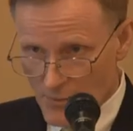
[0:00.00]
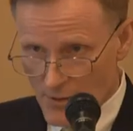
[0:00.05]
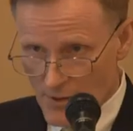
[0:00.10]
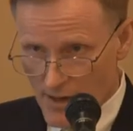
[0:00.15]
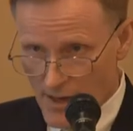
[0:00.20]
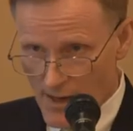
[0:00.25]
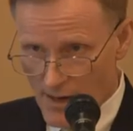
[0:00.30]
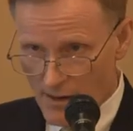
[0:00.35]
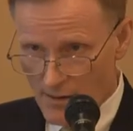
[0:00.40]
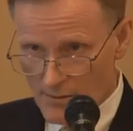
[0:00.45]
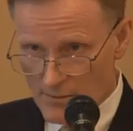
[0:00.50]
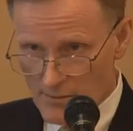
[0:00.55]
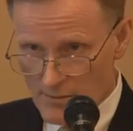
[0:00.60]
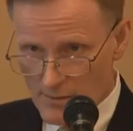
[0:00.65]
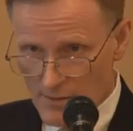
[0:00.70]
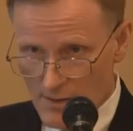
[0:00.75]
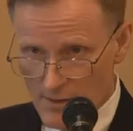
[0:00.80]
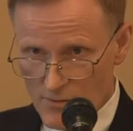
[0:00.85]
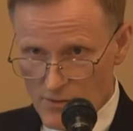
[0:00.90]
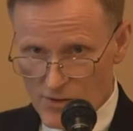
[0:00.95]
put out,
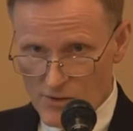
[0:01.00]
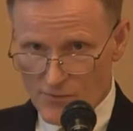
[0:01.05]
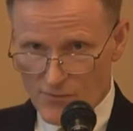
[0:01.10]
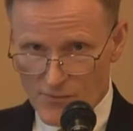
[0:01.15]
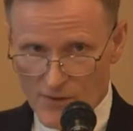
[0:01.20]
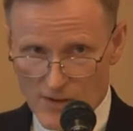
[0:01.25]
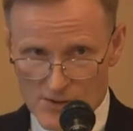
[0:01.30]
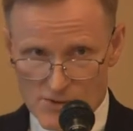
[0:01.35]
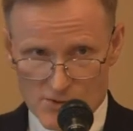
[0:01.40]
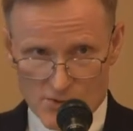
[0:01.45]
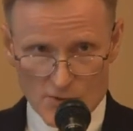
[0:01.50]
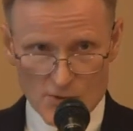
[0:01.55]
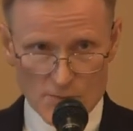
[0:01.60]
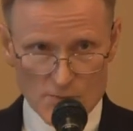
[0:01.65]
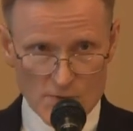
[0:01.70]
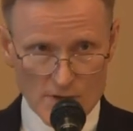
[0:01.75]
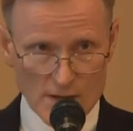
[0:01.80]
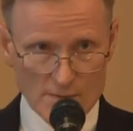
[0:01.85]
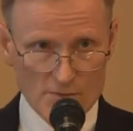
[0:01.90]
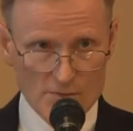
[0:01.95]
the defense
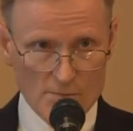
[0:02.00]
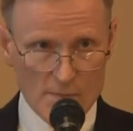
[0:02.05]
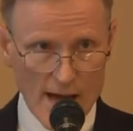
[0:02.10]
group comes